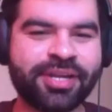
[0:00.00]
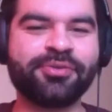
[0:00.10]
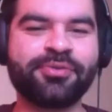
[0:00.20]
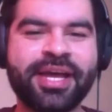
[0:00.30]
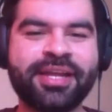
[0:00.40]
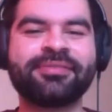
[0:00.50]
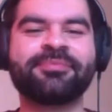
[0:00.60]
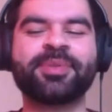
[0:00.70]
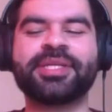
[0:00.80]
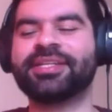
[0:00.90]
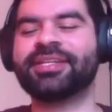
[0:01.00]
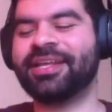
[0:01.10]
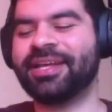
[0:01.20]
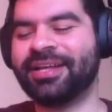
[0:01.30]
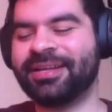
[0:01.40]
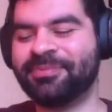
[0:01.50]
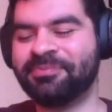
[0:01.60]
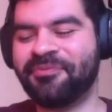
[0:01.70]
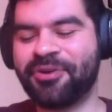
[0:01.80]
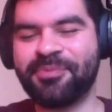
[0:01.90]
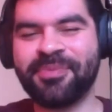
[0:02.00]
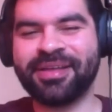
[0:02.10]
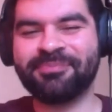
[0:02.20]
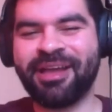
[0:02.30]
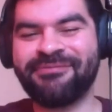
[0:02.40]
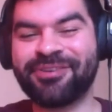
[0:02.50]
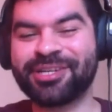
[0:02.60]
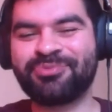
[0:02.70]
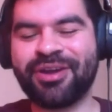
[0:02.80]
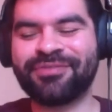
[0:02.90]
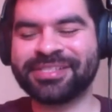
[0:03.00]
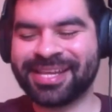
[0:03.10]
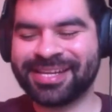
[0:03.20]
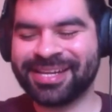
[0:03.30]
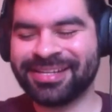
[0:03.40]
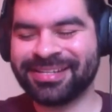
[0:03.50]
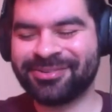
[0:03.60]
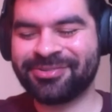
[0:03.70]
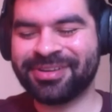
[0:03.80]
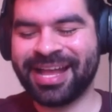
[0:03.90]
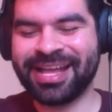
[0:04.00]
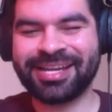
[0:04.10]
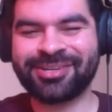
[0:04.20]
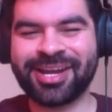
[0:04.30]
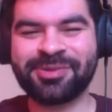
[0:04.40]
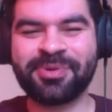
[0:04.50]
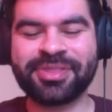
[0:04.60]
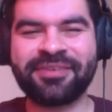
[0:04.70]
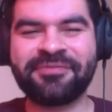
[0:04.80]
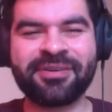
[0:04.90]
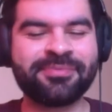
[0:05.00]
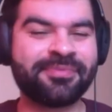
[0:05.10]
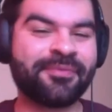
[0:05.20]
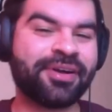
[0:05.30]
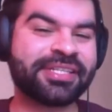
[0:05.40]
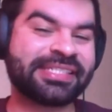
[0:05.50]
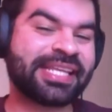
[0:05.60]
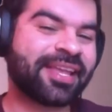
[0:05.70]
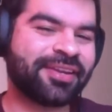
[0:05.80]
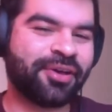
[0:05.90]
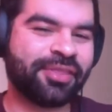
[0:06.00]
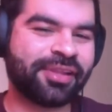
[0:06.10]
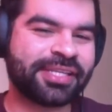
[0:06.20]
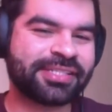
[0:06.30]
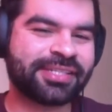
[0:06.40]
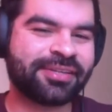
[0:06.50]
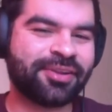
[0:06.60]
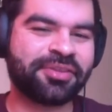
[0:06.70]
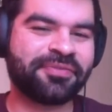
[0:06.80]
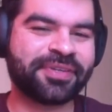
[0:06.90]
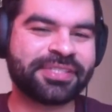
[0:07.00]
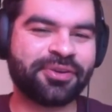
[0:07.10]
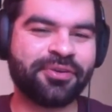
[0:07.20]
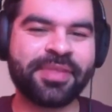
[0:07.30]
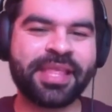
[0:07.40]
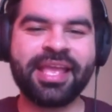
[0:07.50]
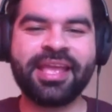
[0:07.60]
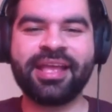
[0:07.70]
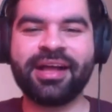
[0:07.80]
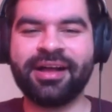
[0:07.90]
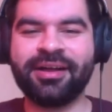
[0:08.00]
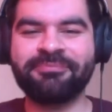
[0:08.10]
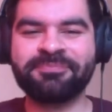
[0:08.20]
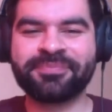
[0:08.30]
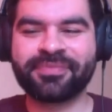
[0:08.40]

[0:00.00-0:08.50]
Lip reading: to do that, but for my first preference, I didn't. I tried to put that firm second on the list, not the first. So, the